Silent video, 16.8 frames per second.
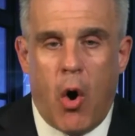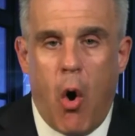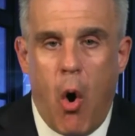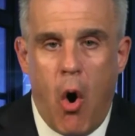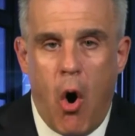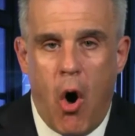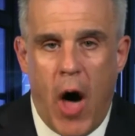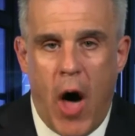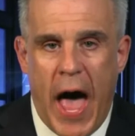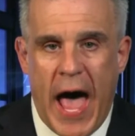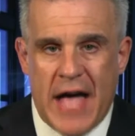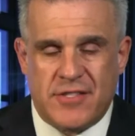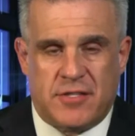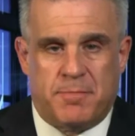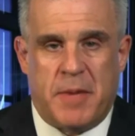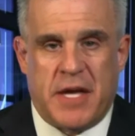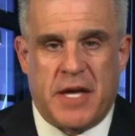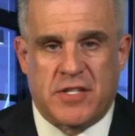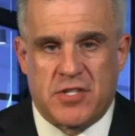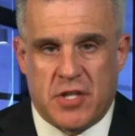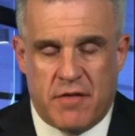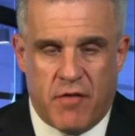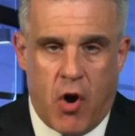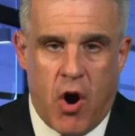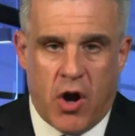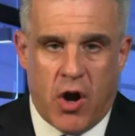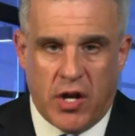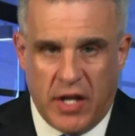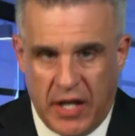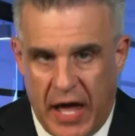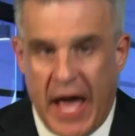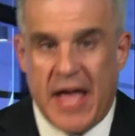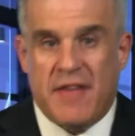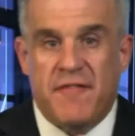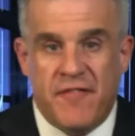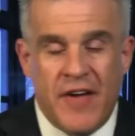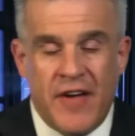all aspects of our life,